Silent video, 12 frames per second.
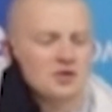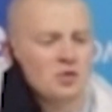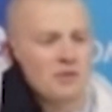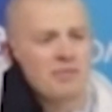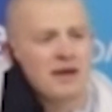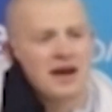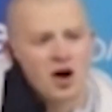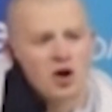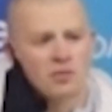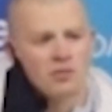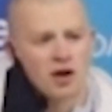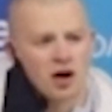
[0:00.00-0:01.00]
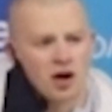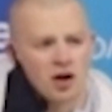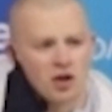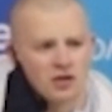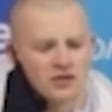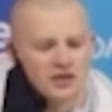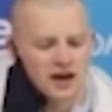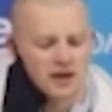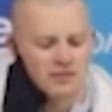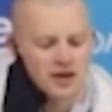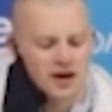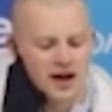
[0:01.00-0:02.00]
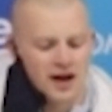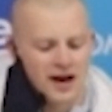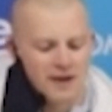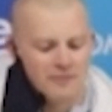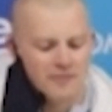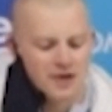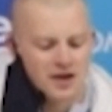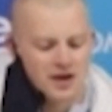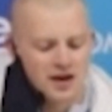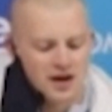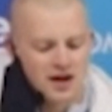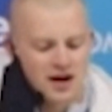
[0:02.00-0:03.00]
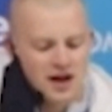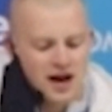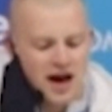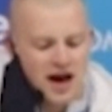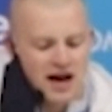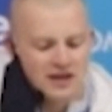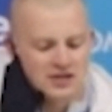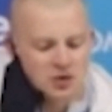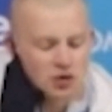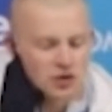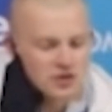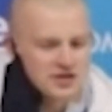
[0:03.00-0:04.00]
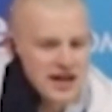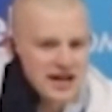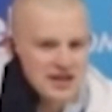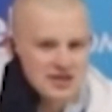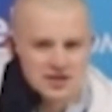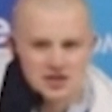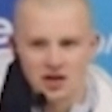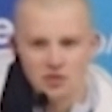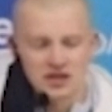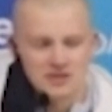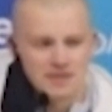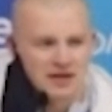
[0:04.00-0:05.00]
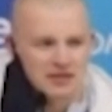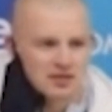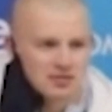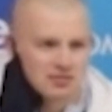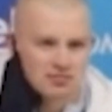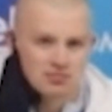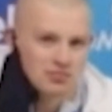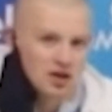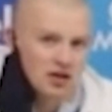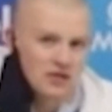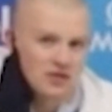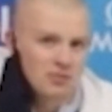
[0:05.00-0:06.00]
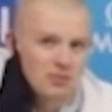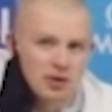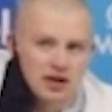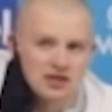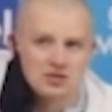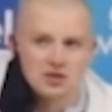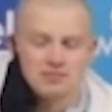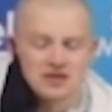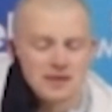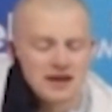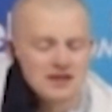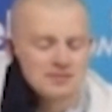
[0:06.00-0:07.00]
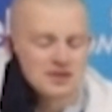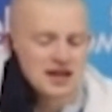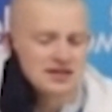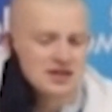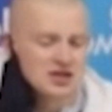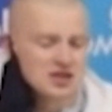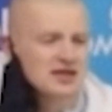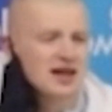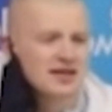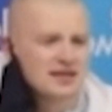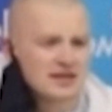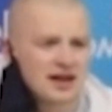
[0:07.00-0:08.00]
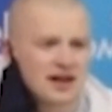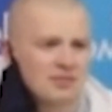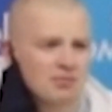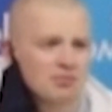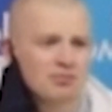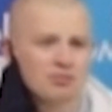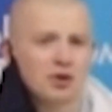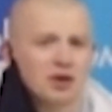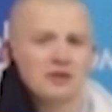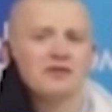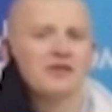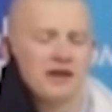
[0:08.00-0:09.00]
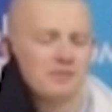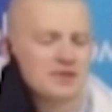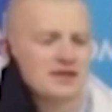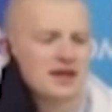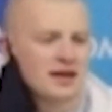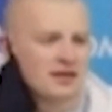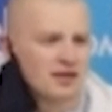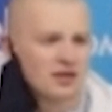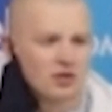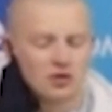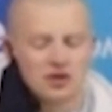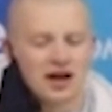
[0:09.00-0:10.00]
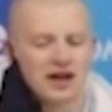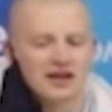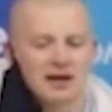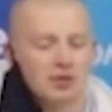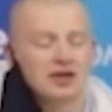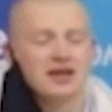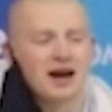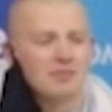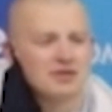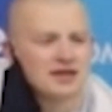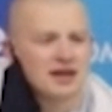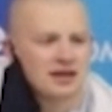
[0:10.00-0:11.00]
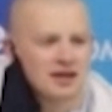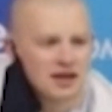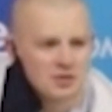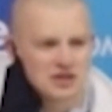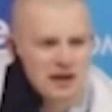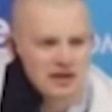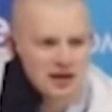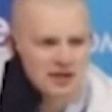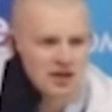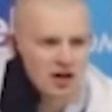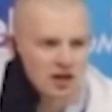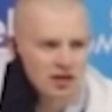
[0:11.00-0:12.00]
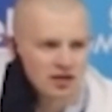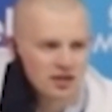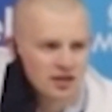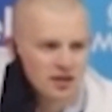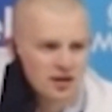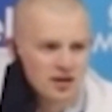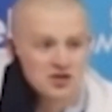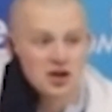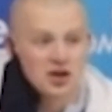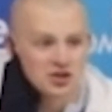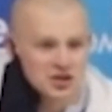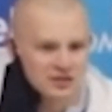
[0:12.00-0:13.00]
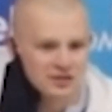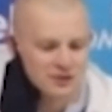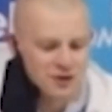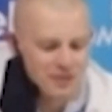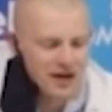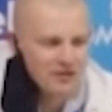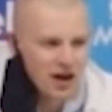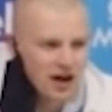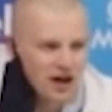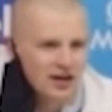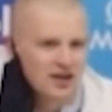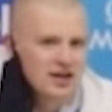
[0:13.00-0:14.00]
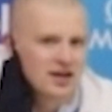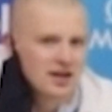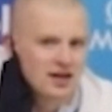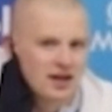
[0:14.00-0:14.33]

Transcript: So we've been at home a long time. And all those days, you know, we spend, you know, if you put it into a percentage, it's 99.5% or 99.9% that we spend in the dark, searching for a bit of light.